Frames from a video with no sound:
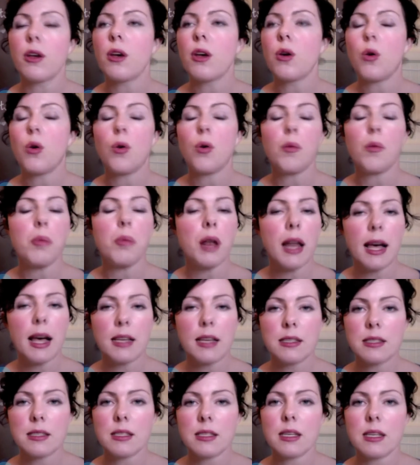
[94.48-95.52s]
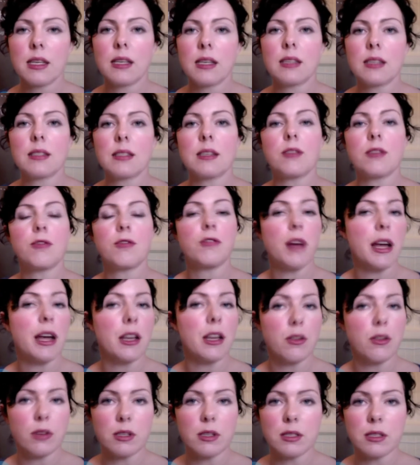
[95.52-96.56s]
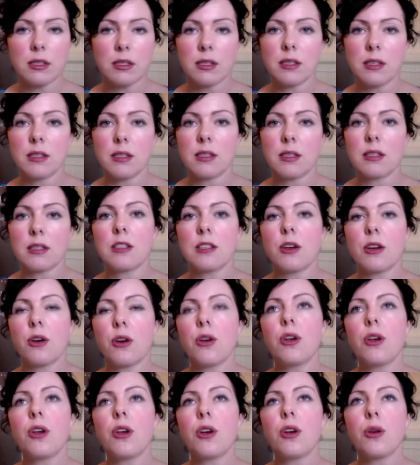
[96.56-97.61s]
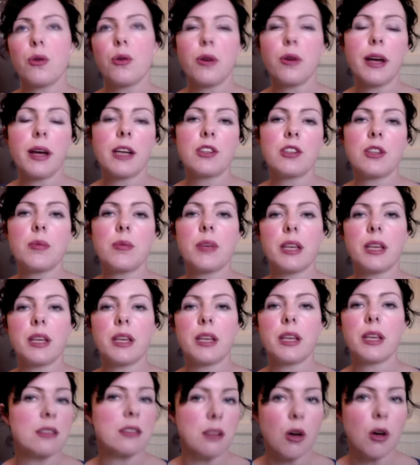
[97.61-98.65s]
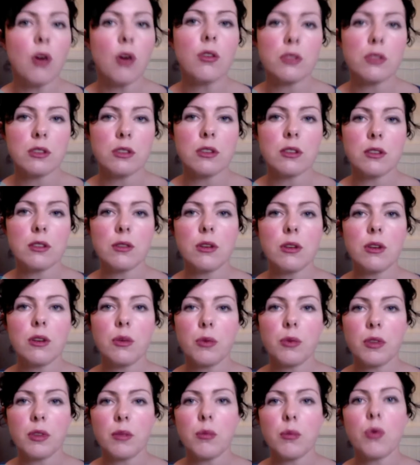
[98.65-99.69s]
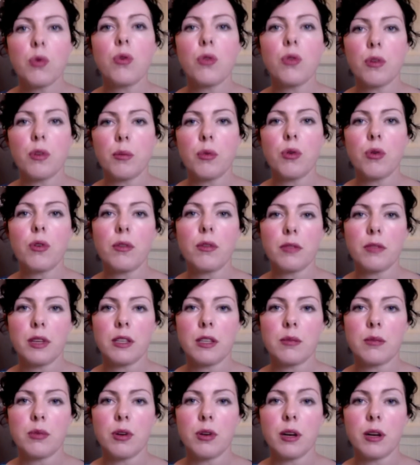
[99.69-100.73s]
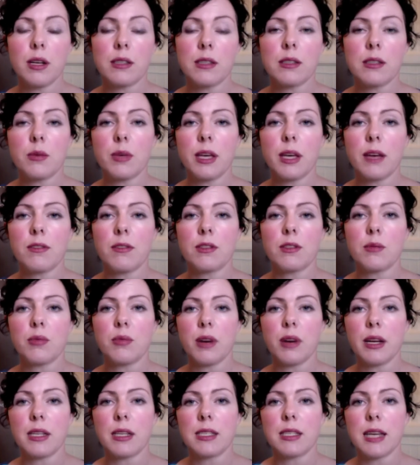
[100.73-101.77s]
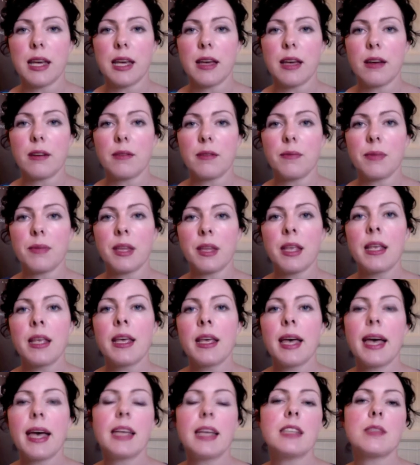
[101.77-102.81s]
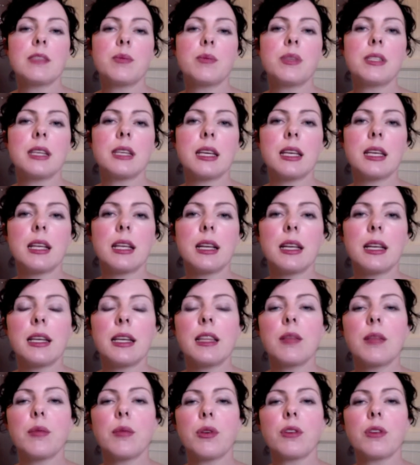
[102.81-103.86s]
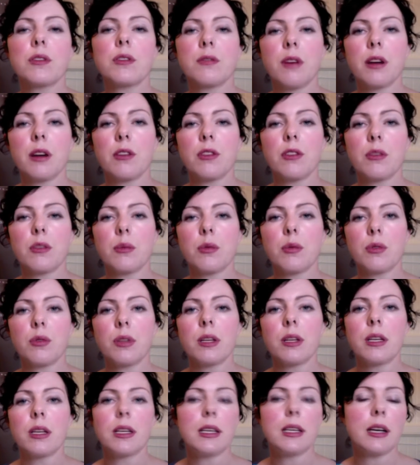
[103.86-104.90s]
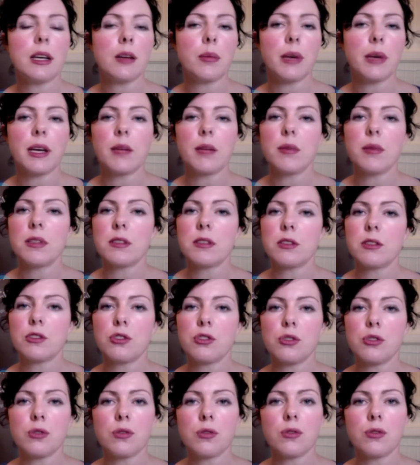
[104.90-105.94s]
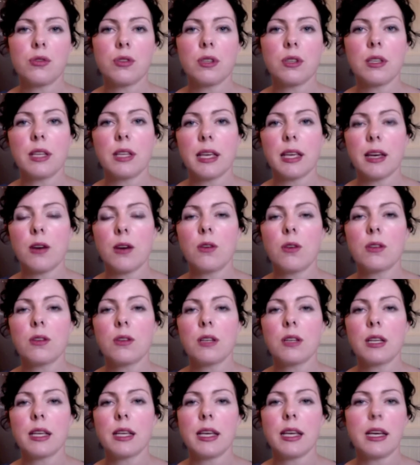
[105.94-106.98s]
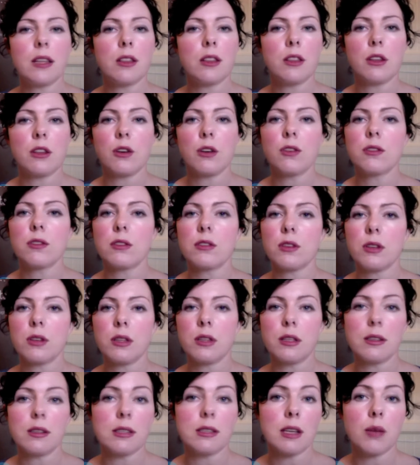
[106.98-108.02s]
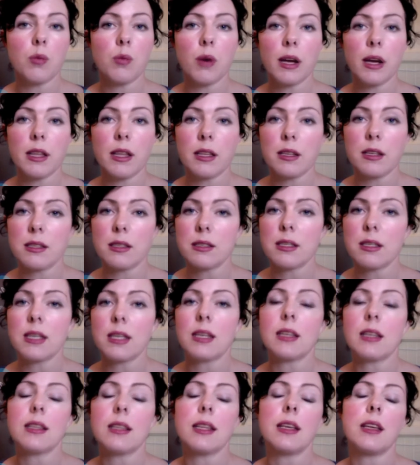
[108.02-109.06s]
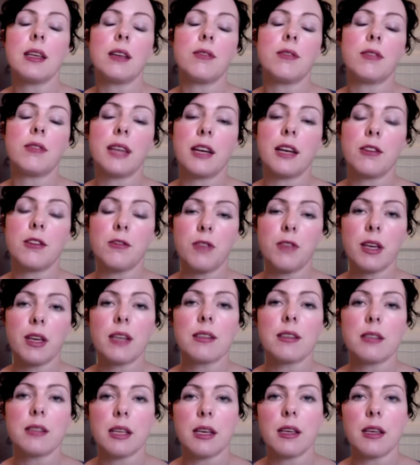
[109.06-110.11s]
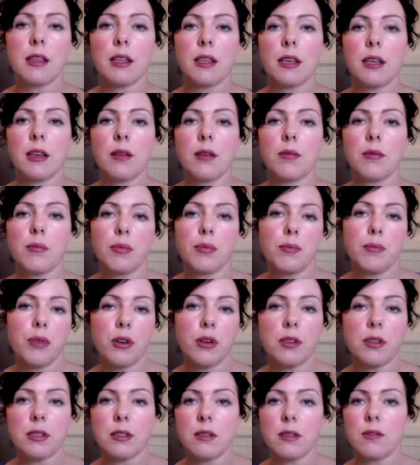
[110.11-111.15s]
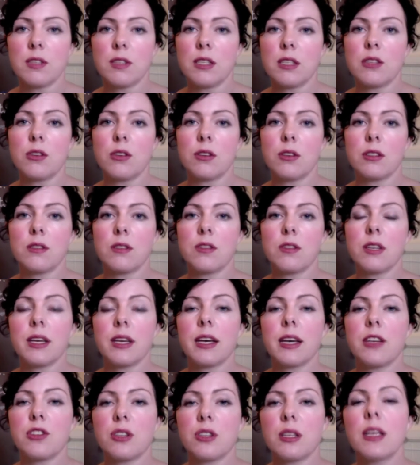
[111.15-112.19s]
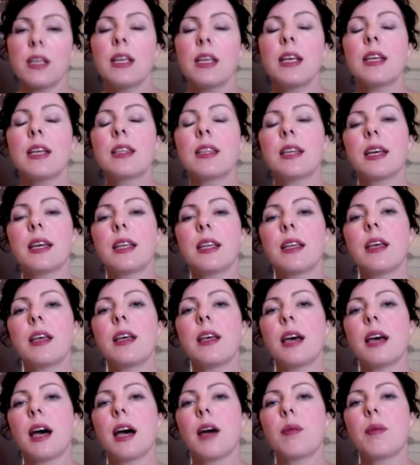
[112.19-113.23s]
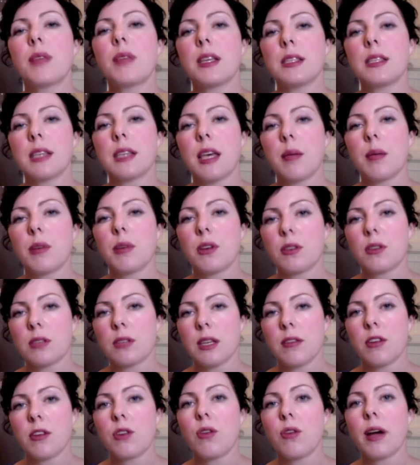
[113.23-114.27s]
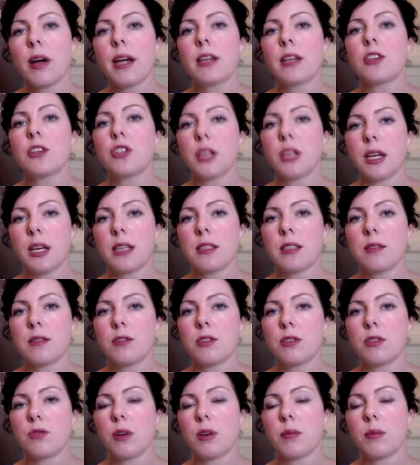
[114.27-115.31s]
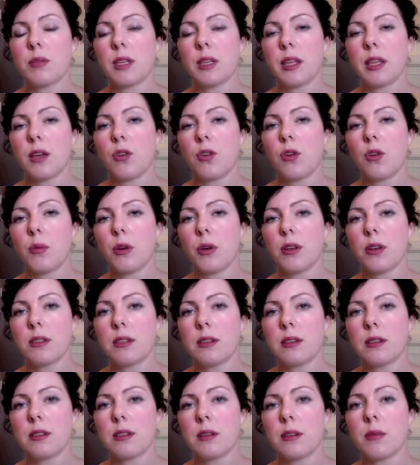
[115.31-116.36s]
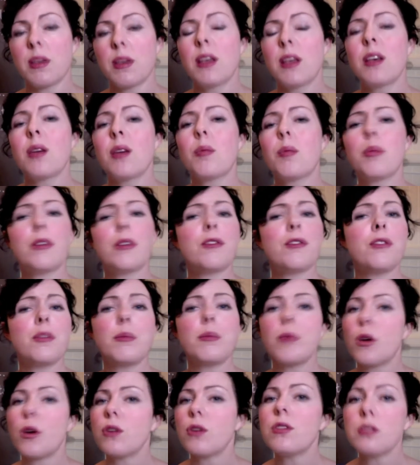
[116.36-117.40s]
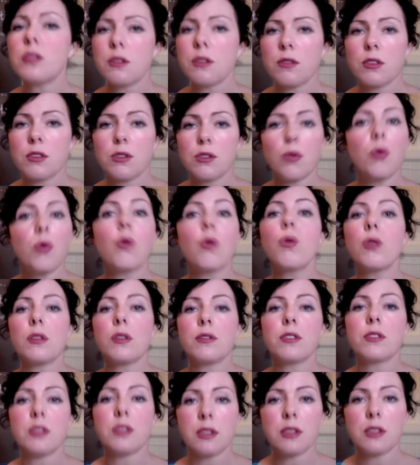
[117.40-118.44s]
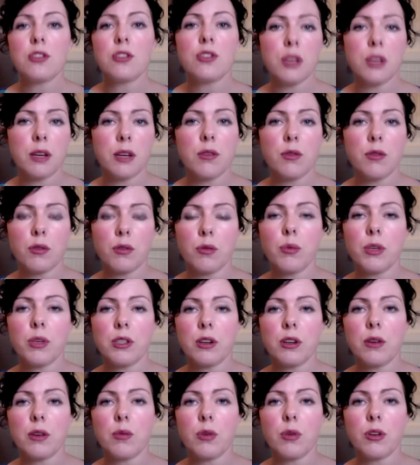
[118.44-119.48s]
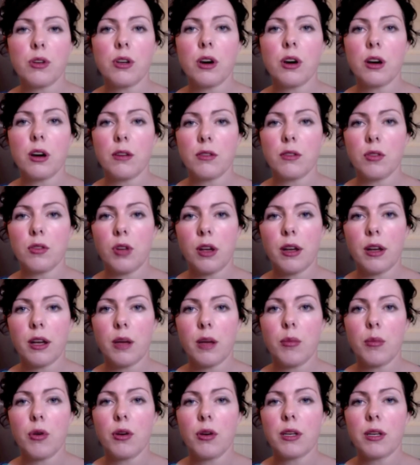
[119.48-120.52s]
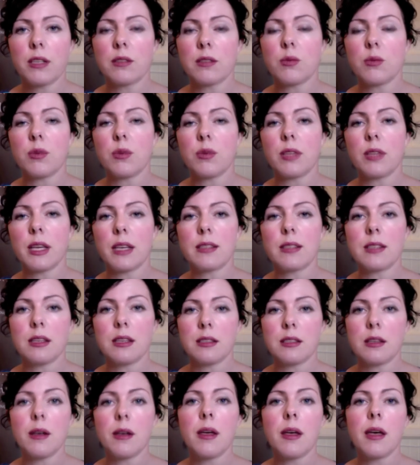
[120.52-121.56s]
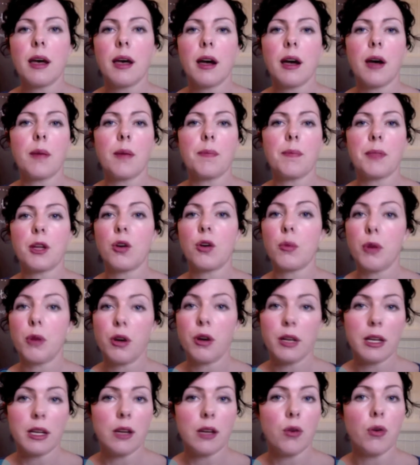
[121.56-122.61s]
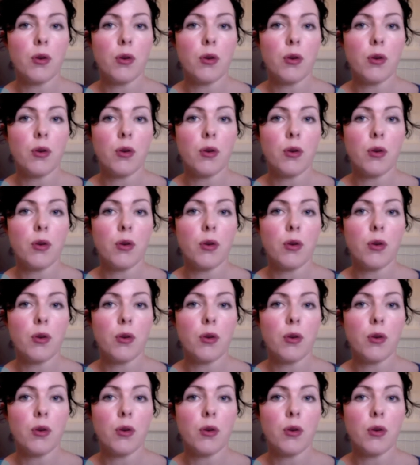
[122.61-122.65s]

all plastics and fragrances. And so we're actually being assaulted with more and more of these products that we have to break down. And it's particularly the most vulnerable: young babies and children, the elderly, and those in some way that are sick. And if that affects their process of detoxification, then these chemicals have a greater chance of disrupting their hormone system. But for most of us, or all of us in general, we don't want to overload our bodies with excess hormone or